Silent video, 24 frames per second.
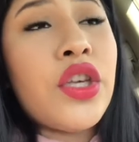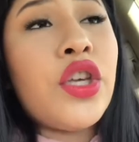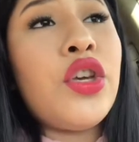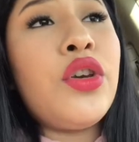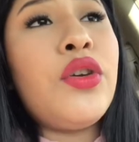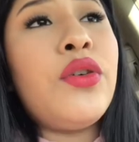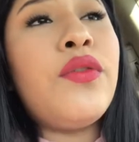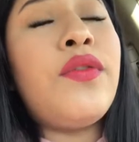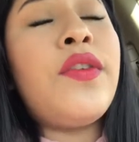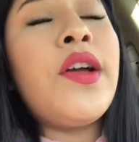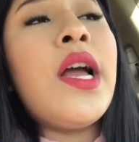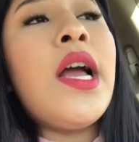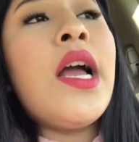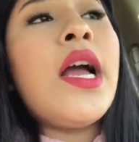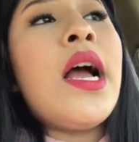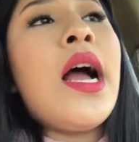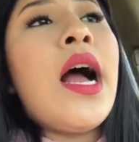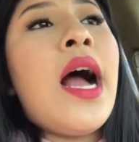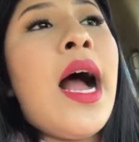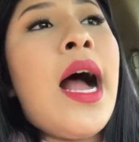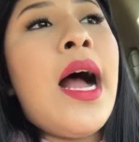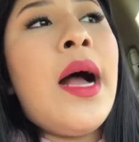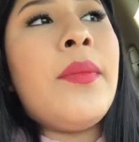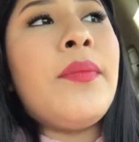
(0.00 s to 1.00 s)
you've
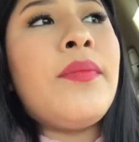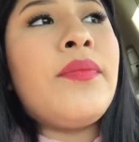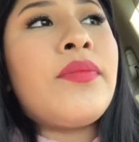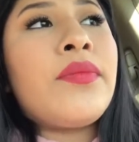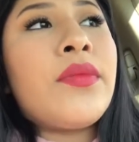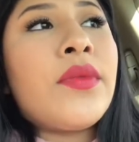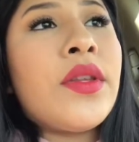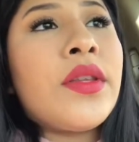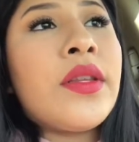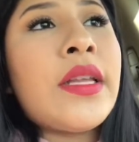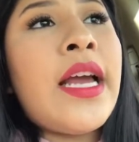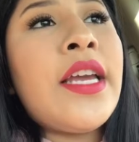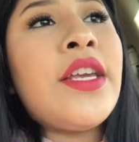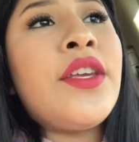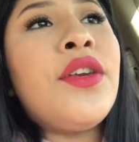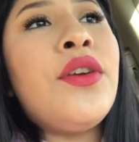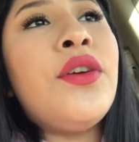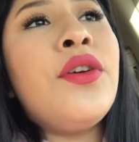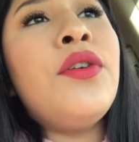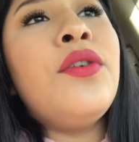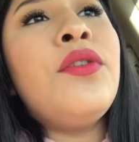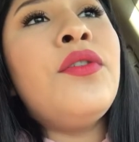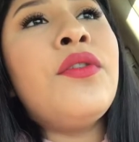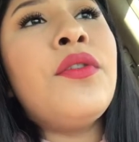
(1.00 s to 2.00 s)
um, that
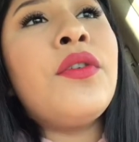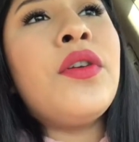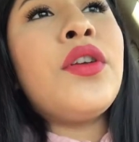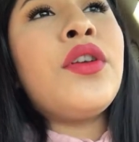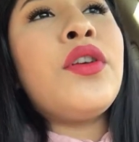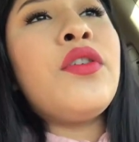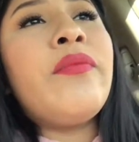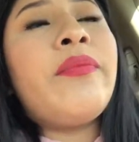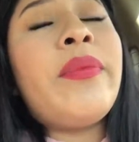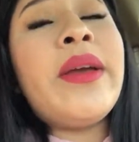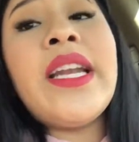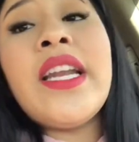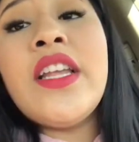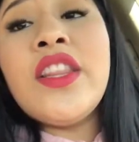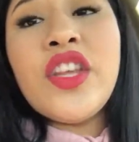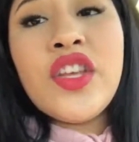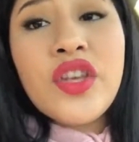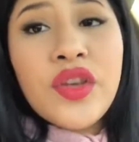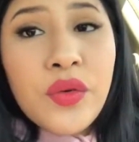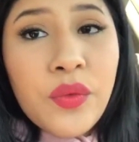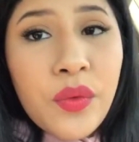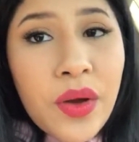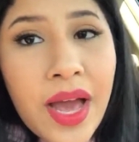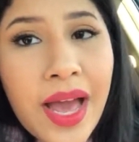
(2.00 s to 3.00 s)
you you've been in
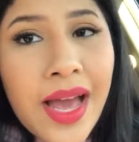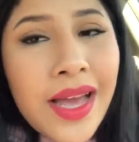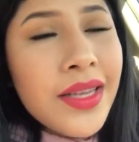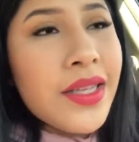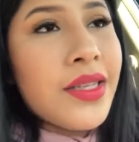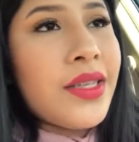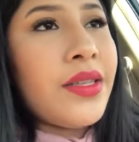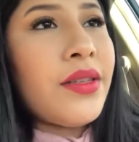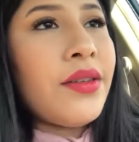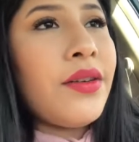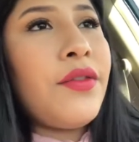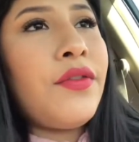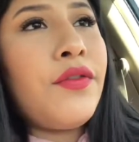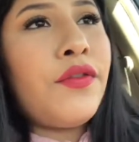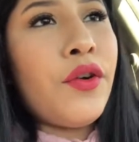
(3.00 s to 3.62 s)
the U.S.